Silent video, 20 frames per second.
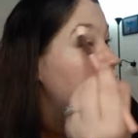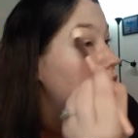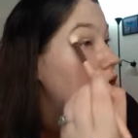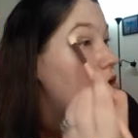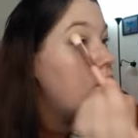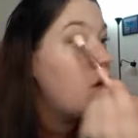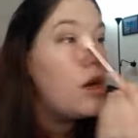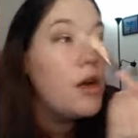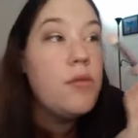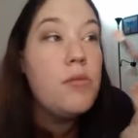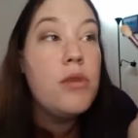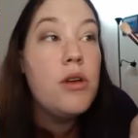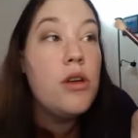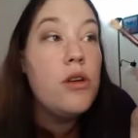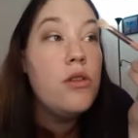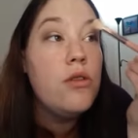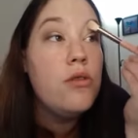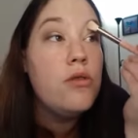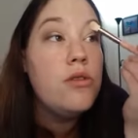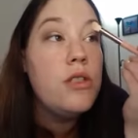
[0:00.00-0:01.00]
All right,
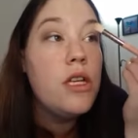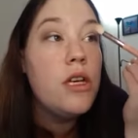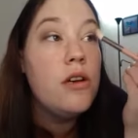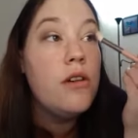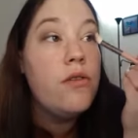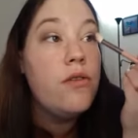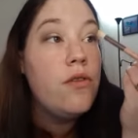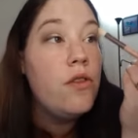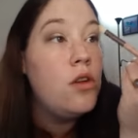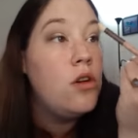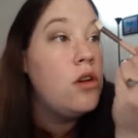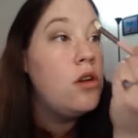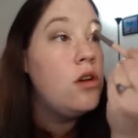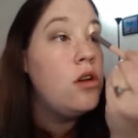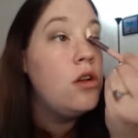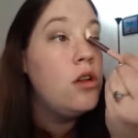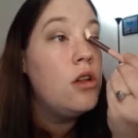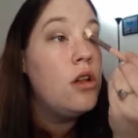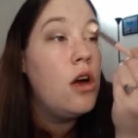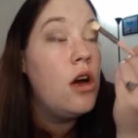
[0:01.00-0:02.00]

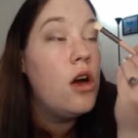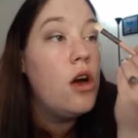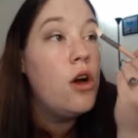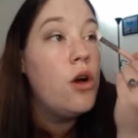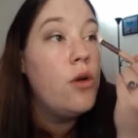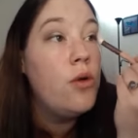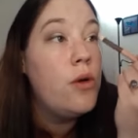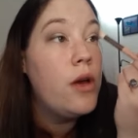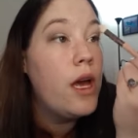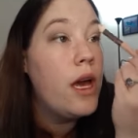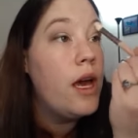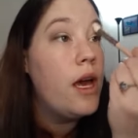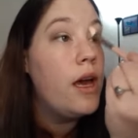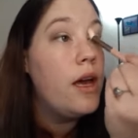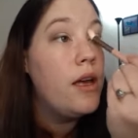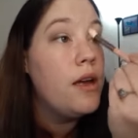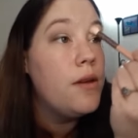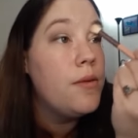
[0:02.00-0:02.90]
beautiful. Okay.